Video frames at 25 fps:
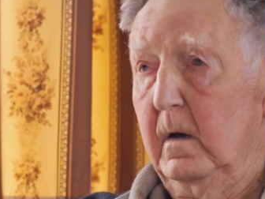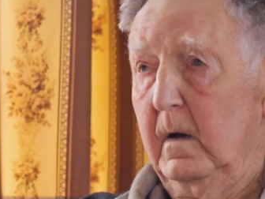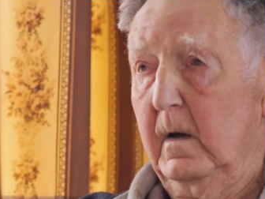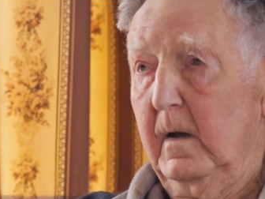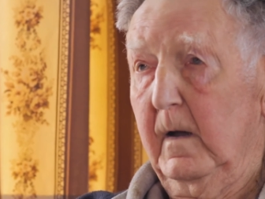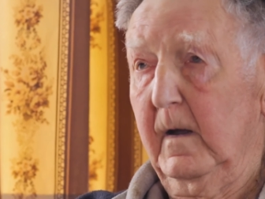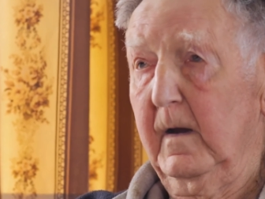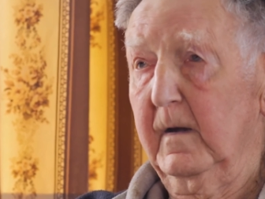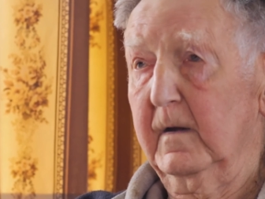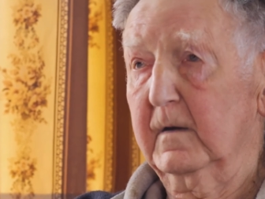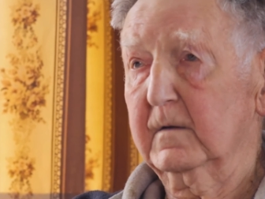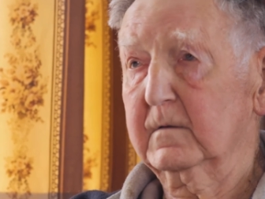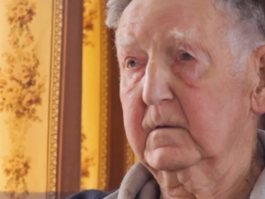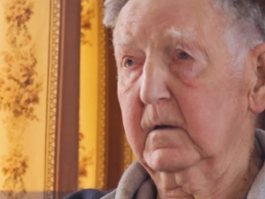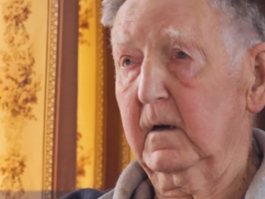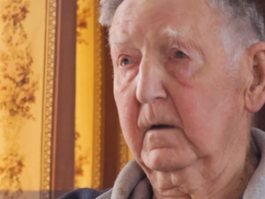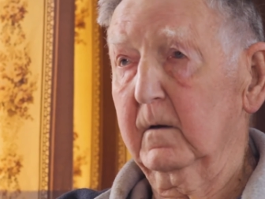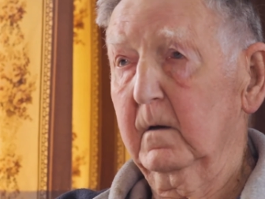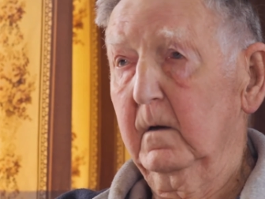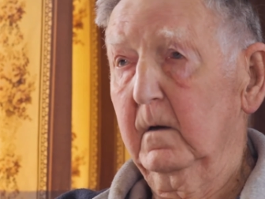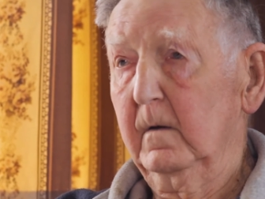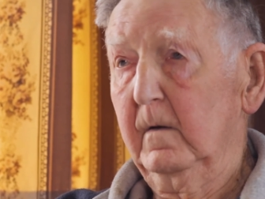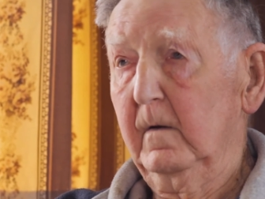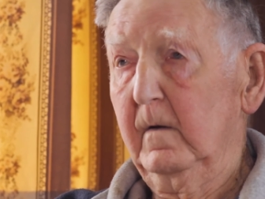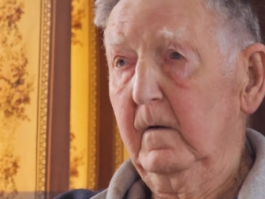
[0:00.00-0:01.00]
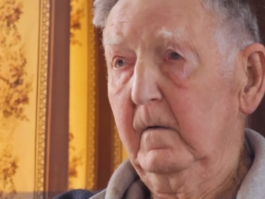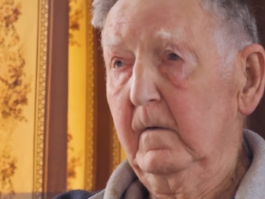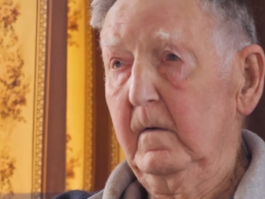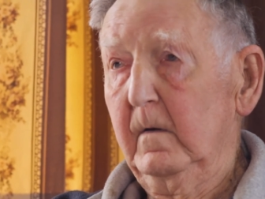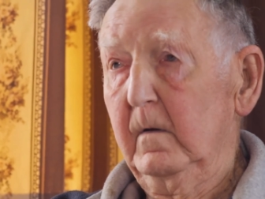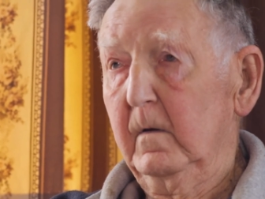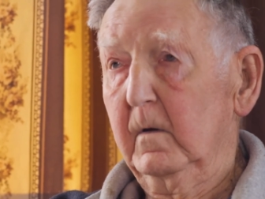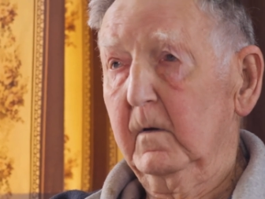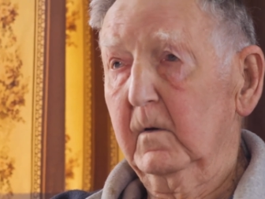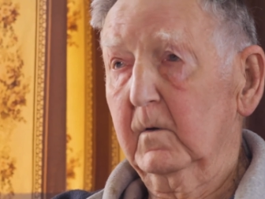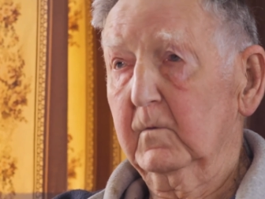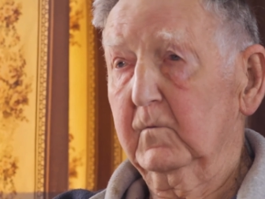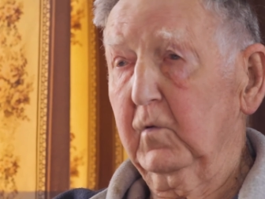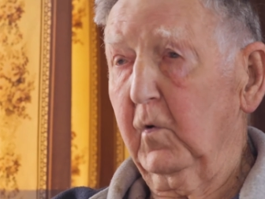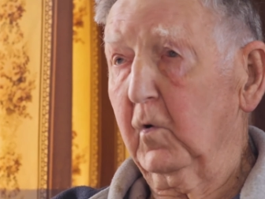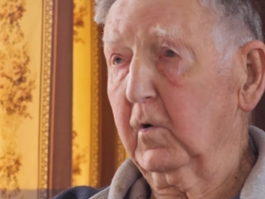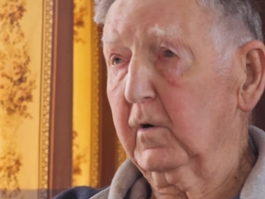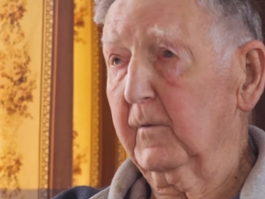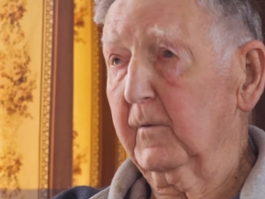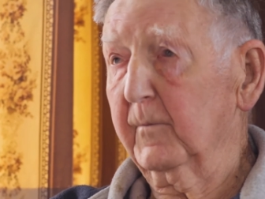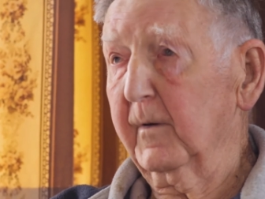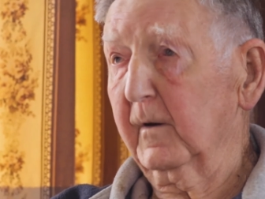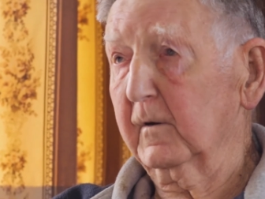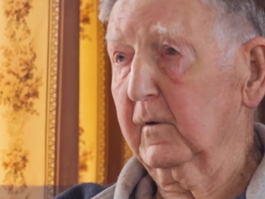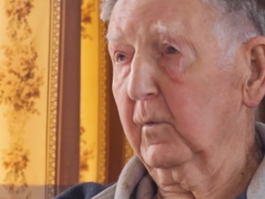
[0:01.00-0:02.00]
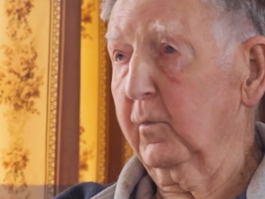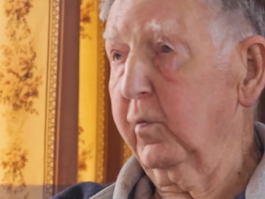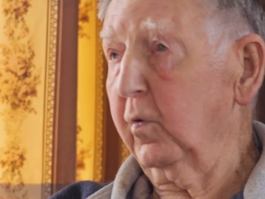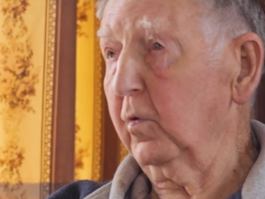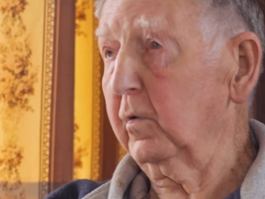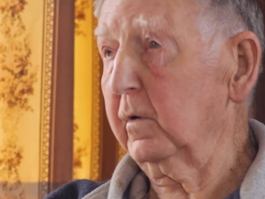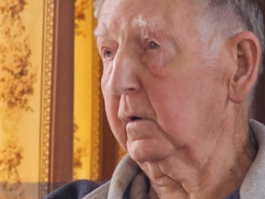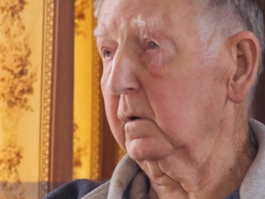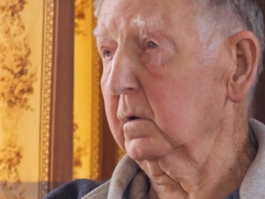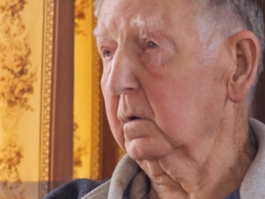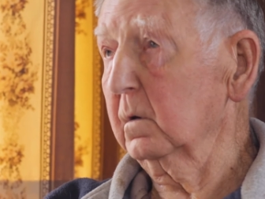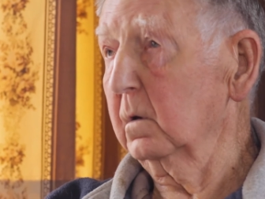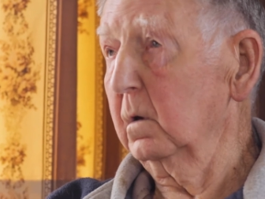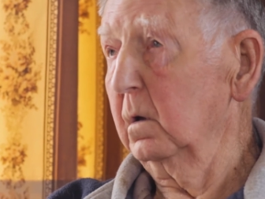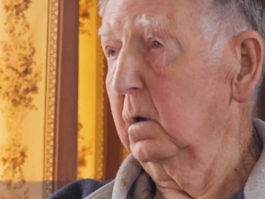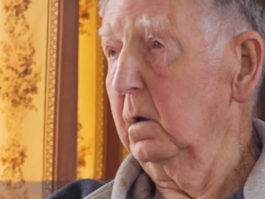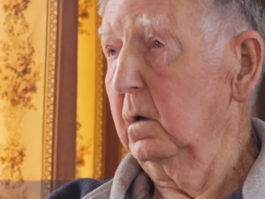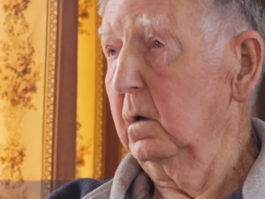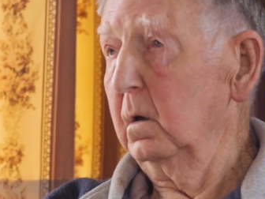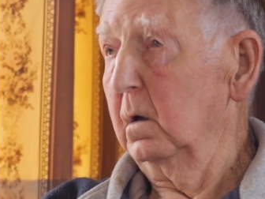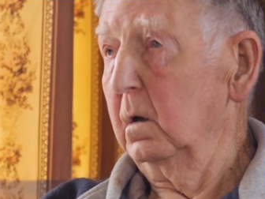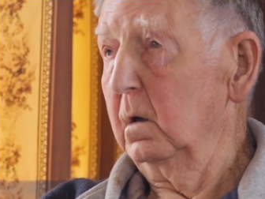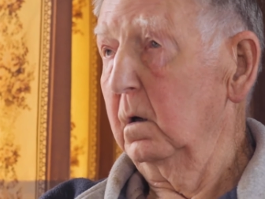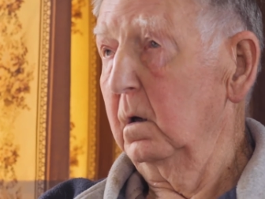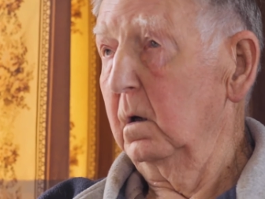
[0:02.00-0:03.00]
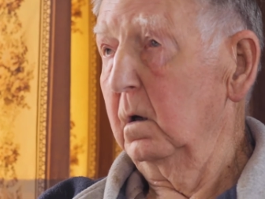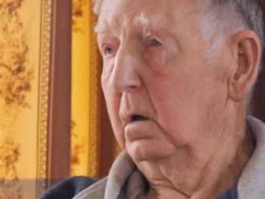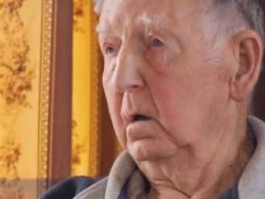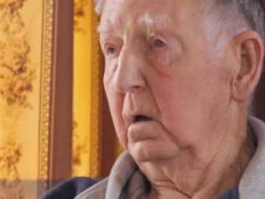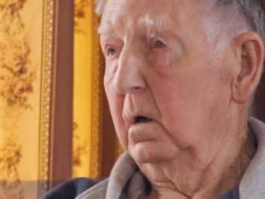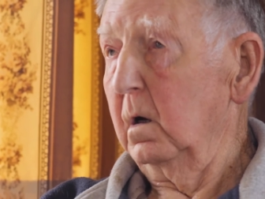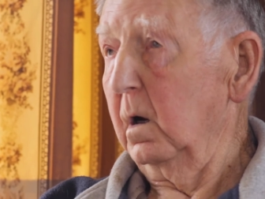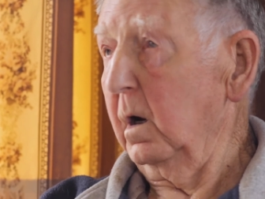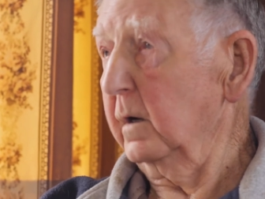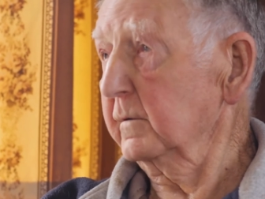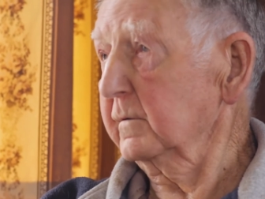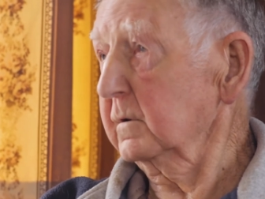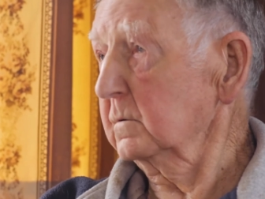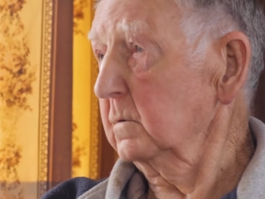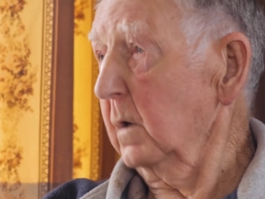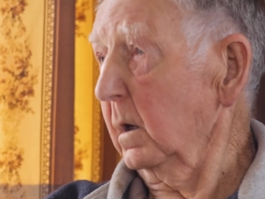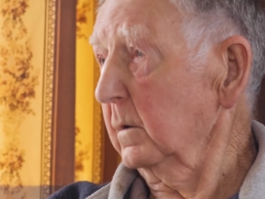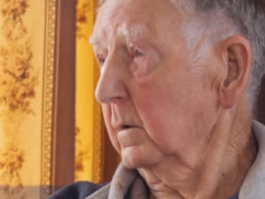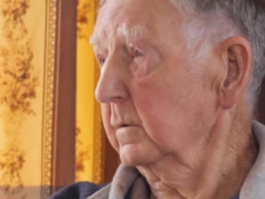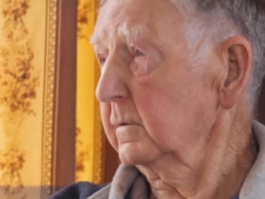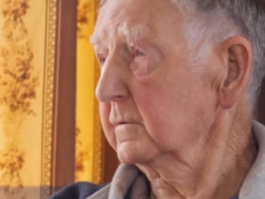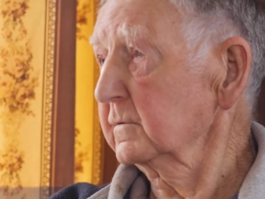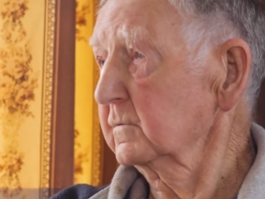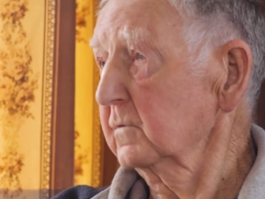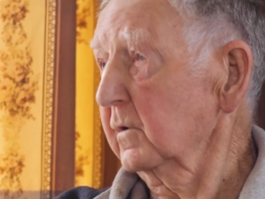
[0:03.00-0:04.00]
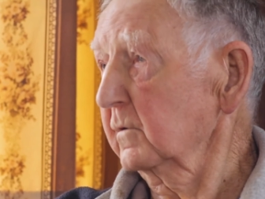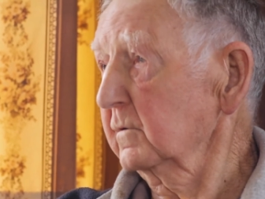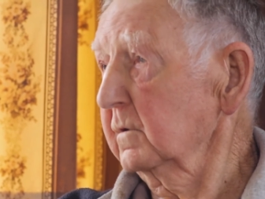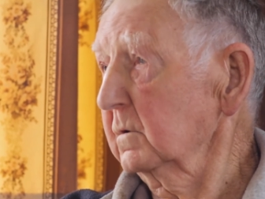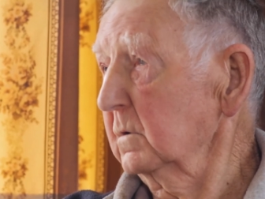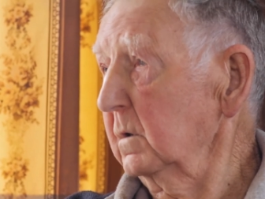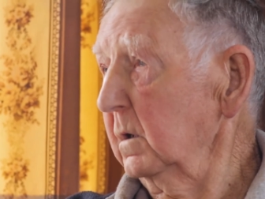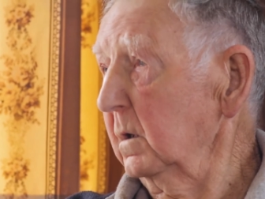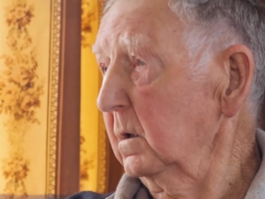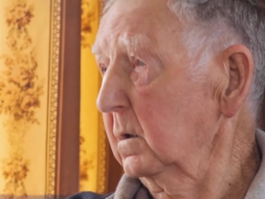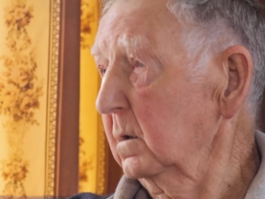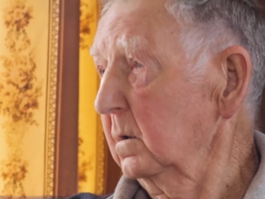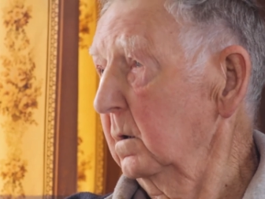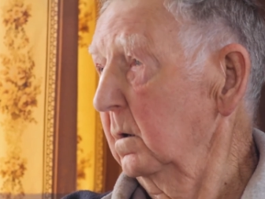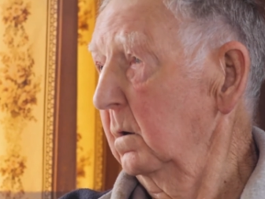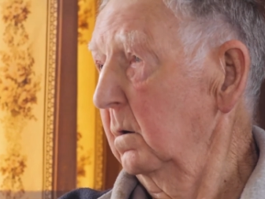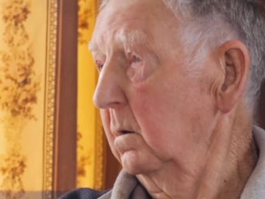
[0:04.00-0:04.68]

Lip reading: And he said, talk about the booking. I said, no, there's nothing here.